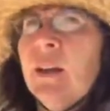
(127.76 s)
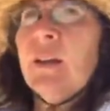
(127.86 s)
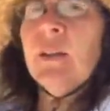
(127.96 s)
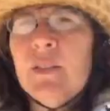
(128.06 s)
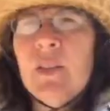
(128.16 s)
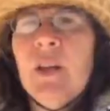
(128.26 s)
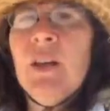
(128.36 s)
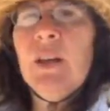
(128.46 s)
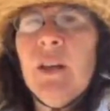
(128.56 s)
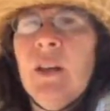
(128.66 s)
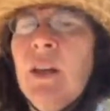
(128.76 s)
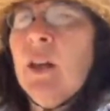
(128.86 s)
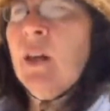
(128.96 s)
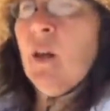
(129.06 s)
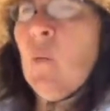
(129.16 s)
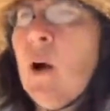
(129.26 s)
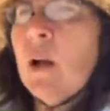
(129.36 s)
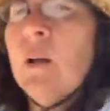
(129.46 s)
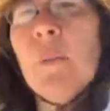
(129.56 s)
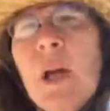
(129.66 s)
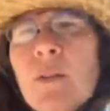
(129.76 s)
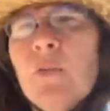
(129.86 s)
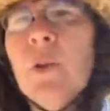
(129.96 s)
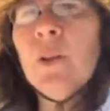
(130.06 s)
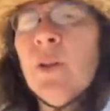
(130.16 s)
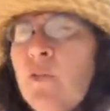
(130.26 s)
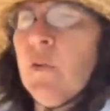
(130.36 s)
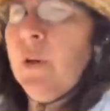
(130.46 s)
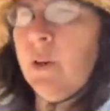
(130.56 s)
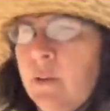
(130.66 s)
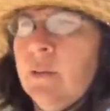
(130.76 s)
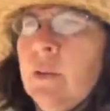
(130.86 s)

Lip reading: Because walking a mile is really good for you.